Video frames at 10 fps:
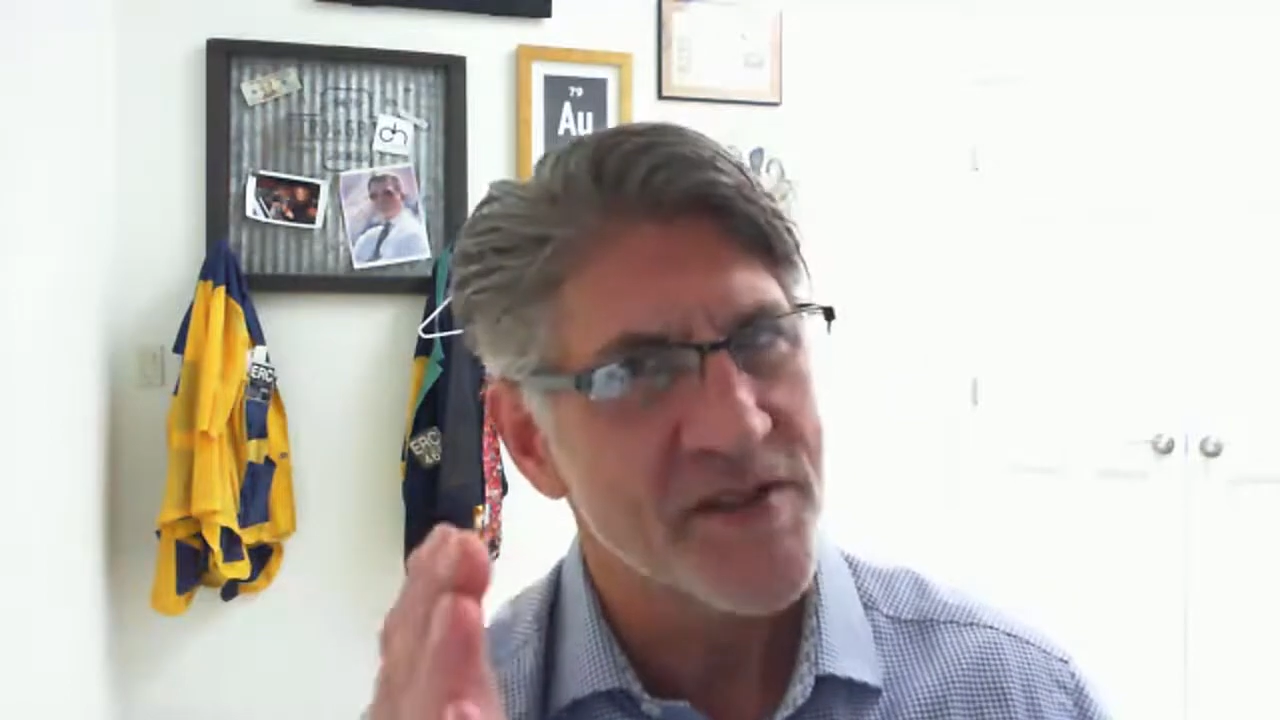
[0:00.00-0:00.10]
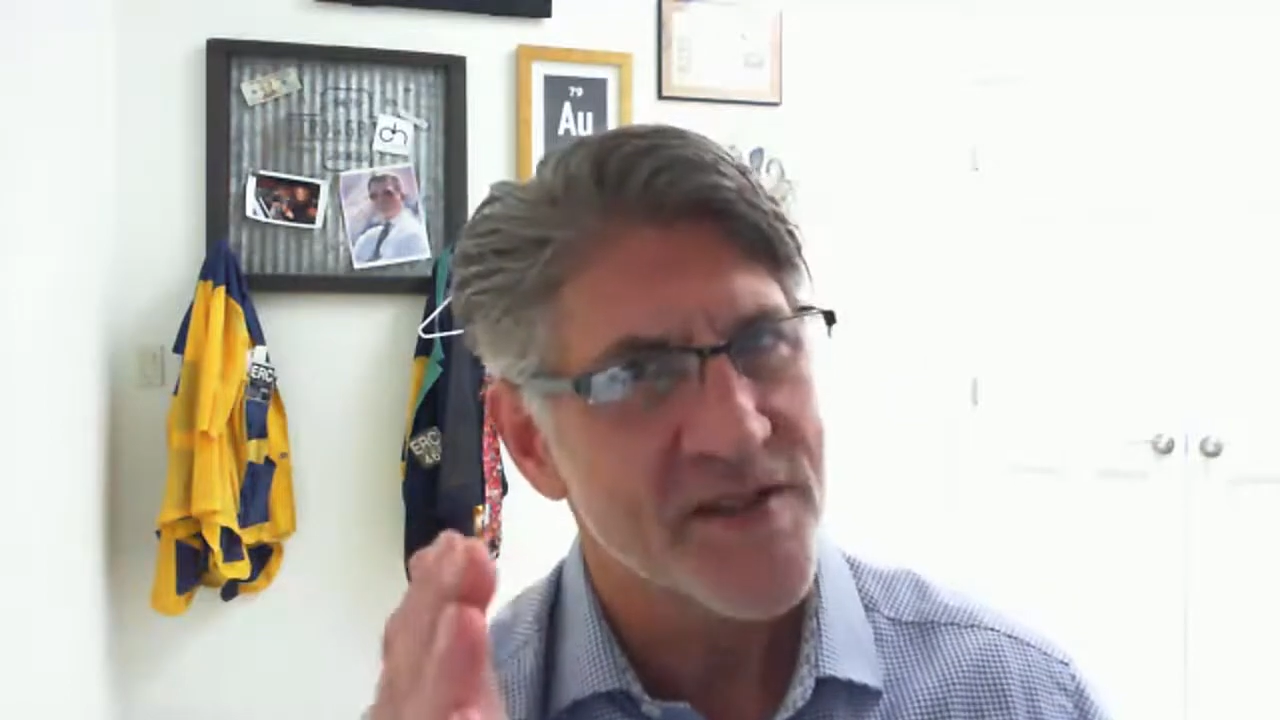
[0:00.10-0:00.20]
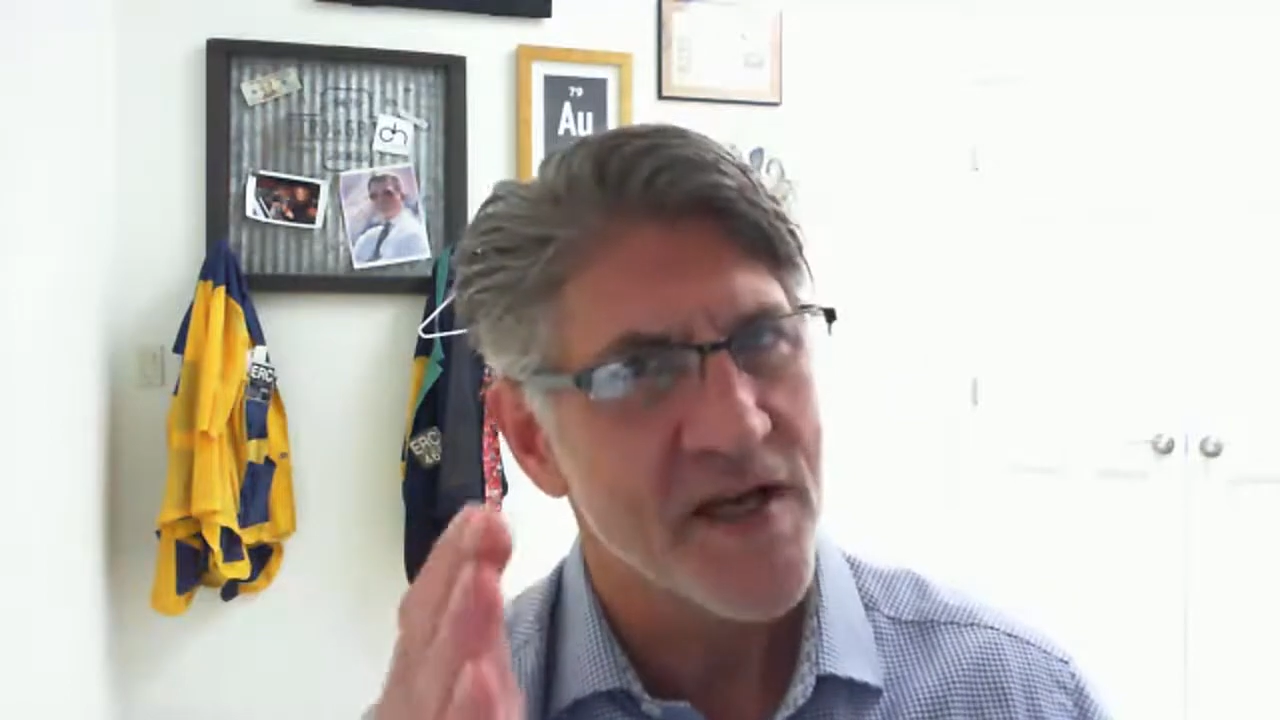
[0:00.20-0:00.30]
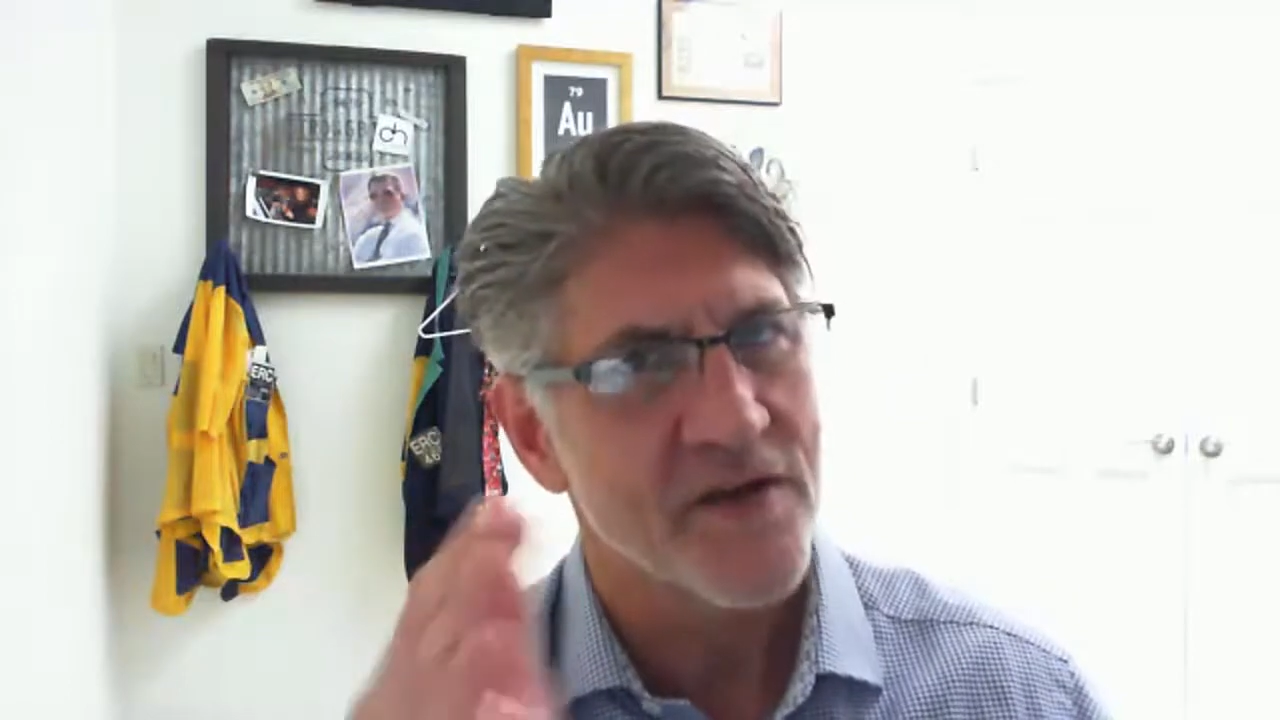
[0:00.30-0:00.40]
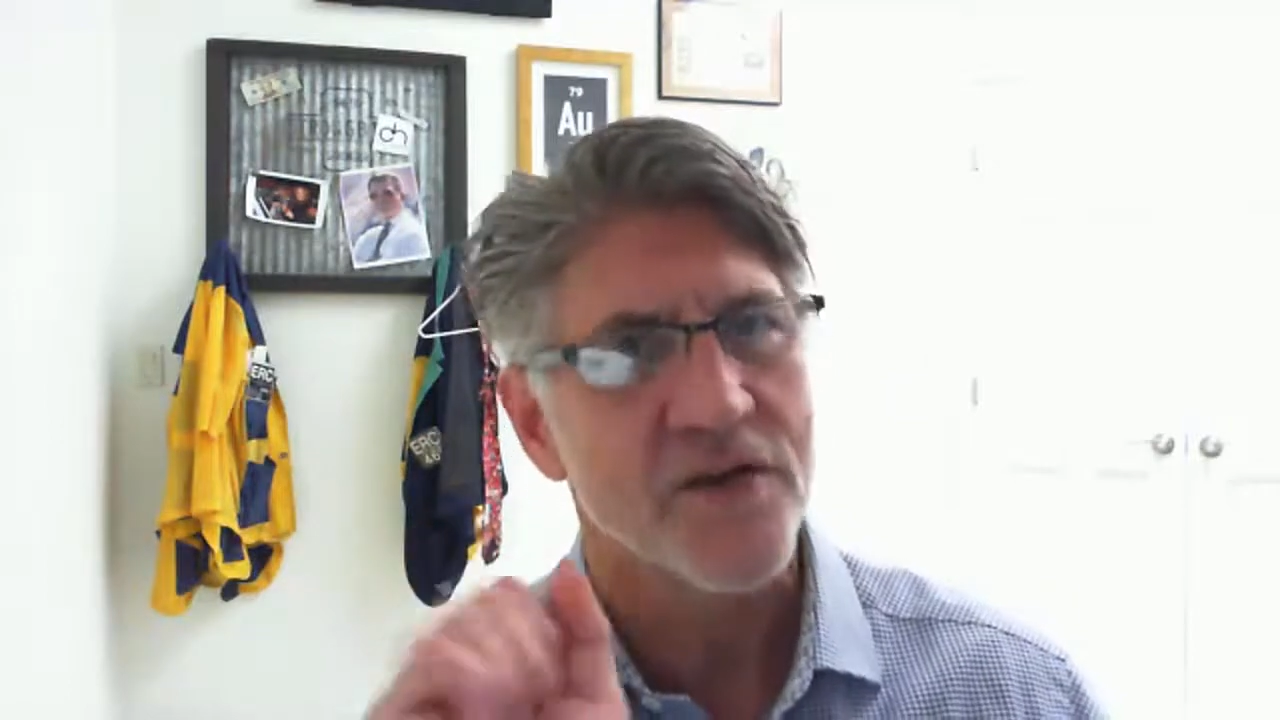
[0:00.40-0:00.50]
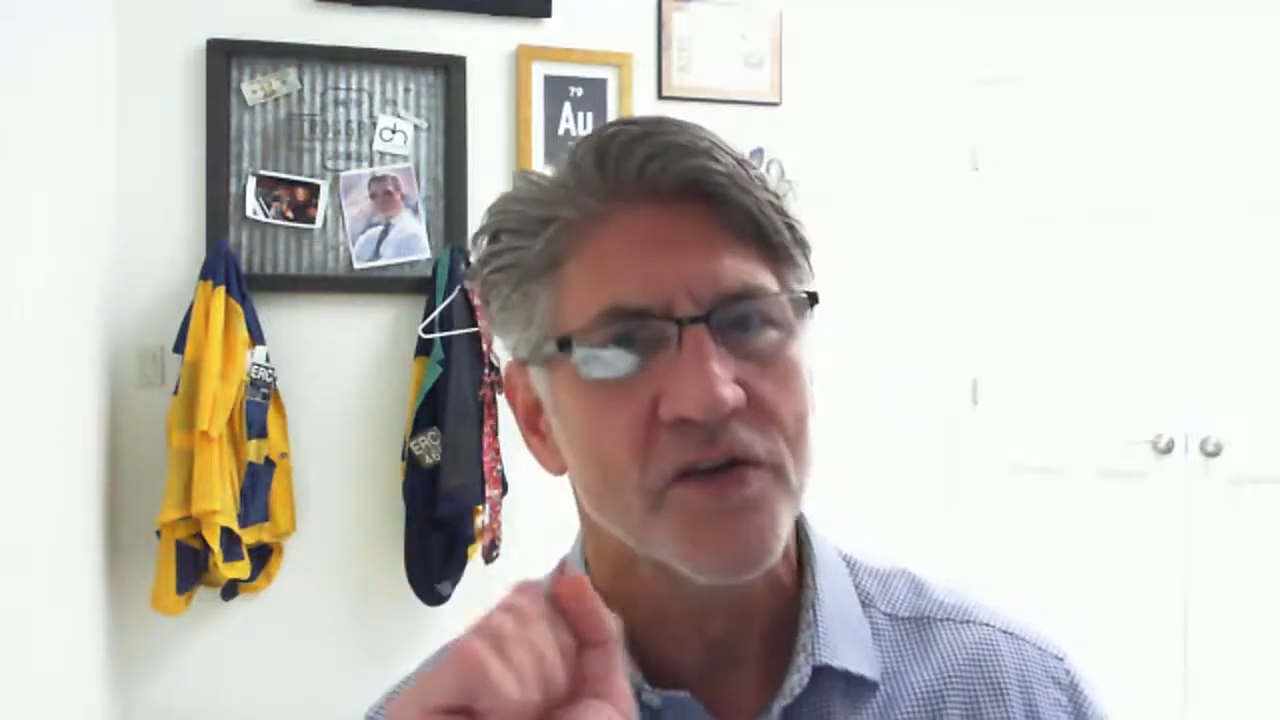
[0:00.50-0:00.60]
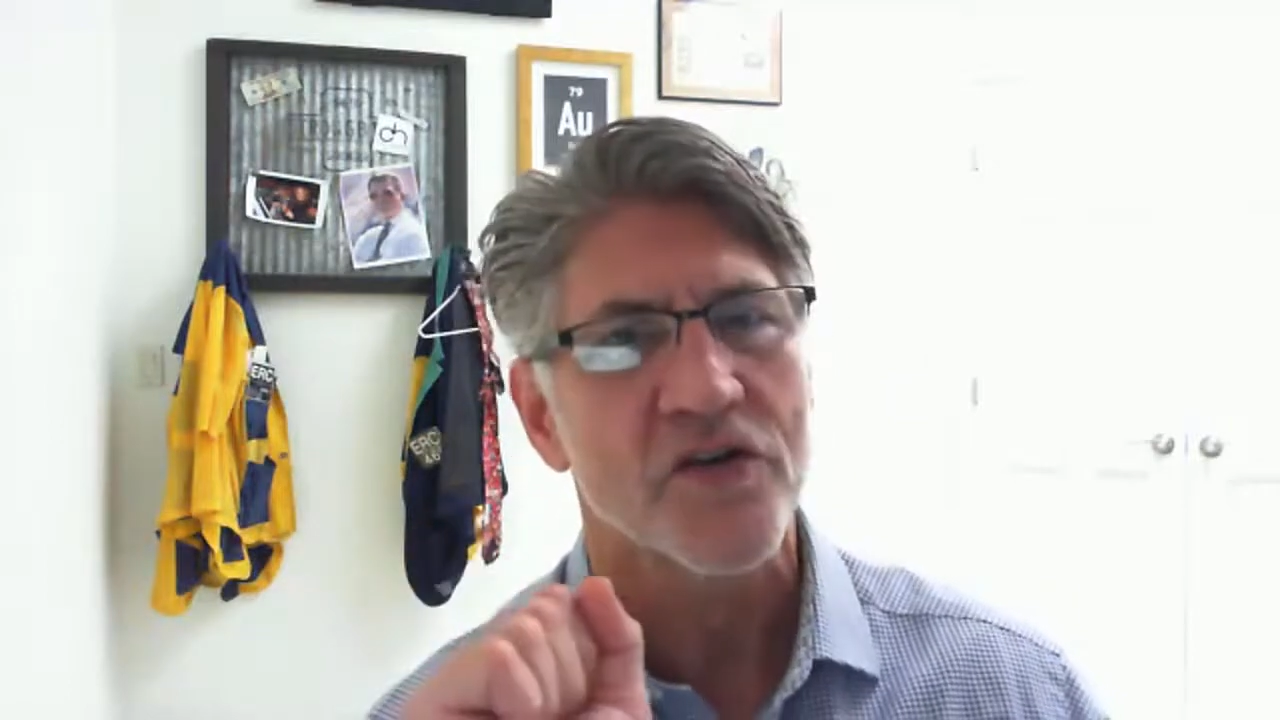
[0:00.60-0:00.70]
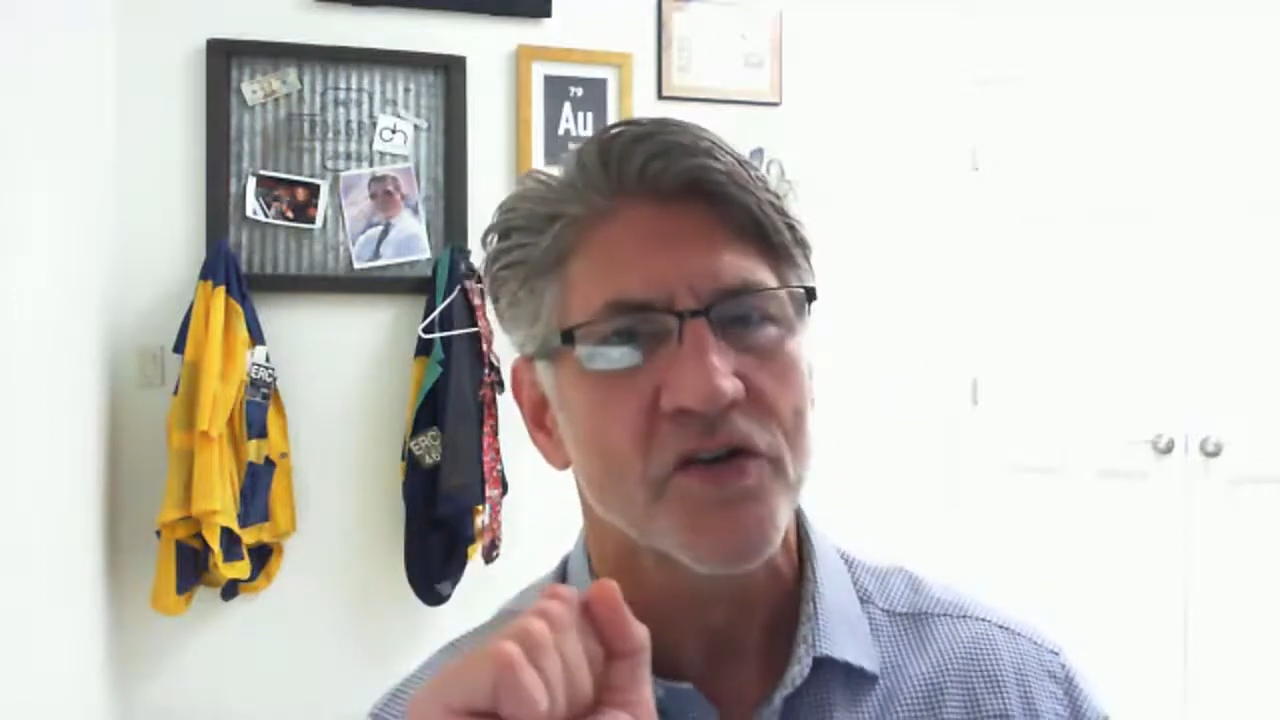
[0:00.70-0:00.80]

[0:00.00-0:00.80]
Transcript: sound a little